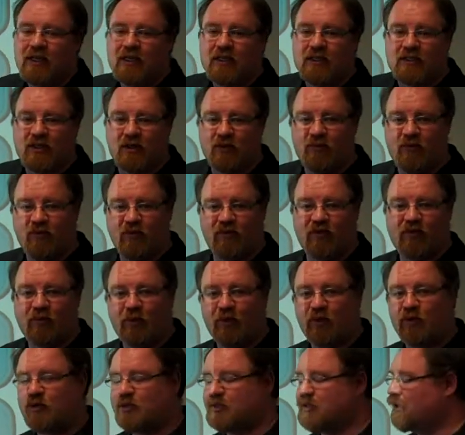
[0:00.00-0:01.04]
in terms of
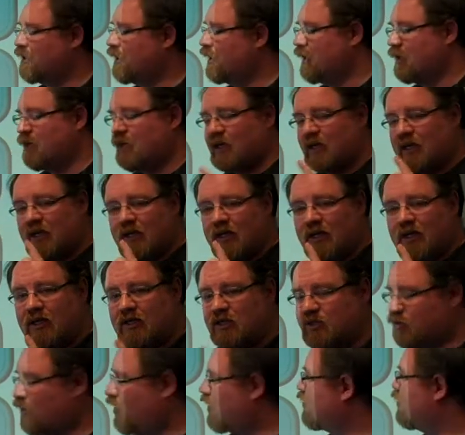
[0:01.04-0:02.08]
supporting
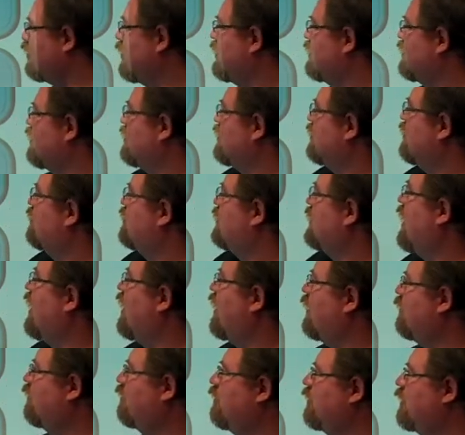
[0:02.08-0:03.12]
short windows of
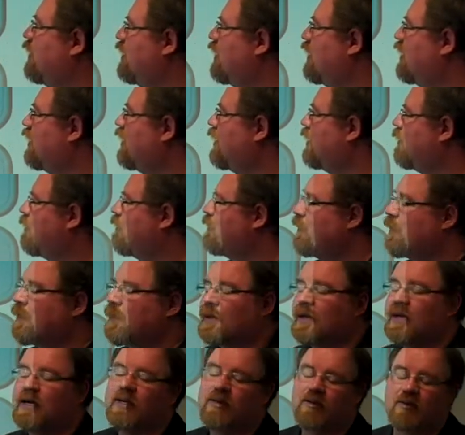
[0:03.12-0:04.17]
time?
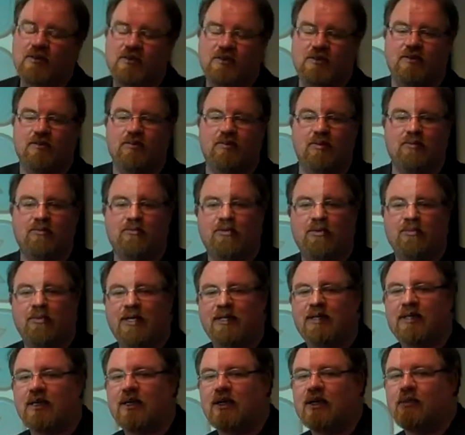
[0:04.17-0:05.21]
And also we
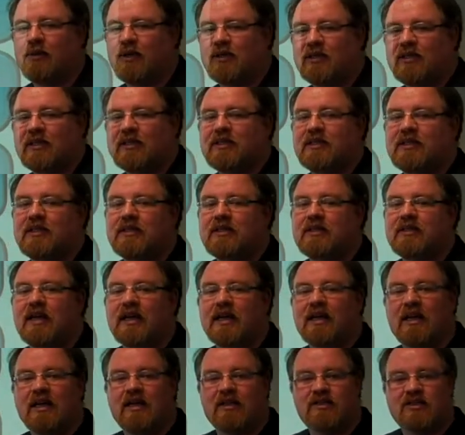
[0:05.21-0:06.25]
might think about the
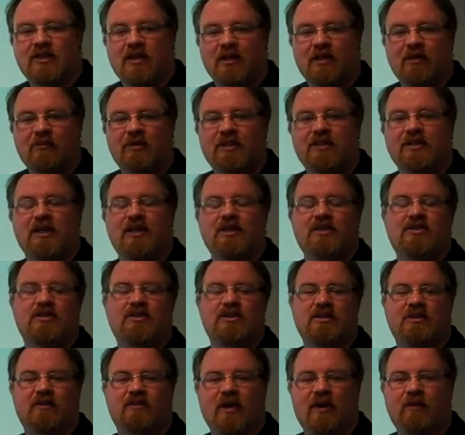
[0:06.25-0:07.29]
technological
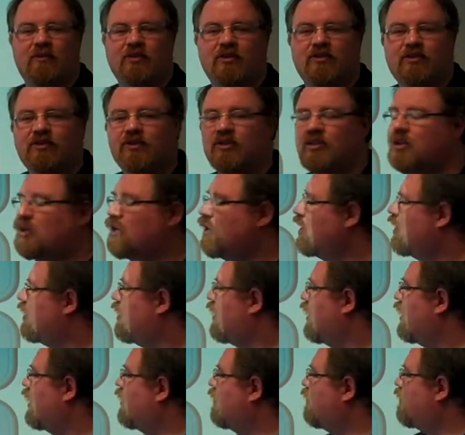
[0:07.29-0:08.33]
limitations of how much
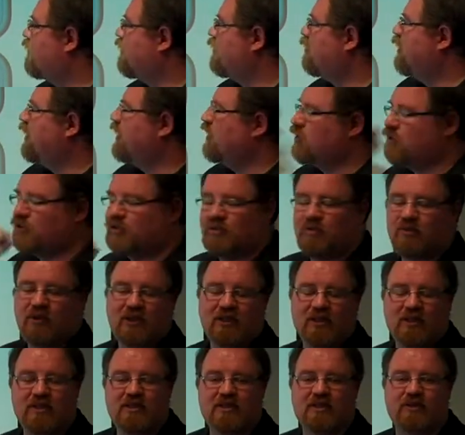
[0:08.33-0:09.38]
information we
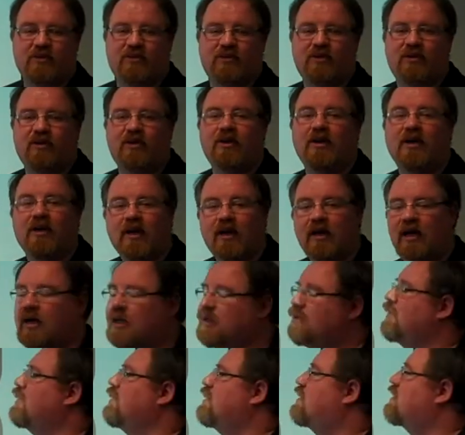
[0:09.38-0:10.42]
can store
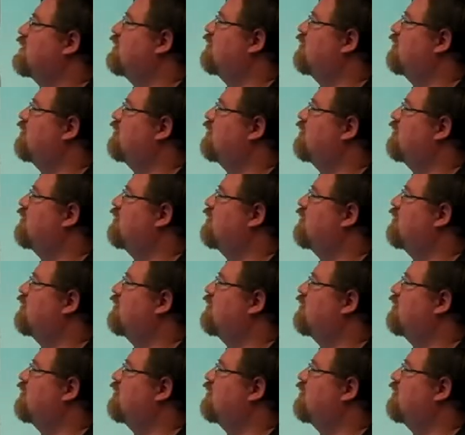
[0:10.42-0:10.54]
on these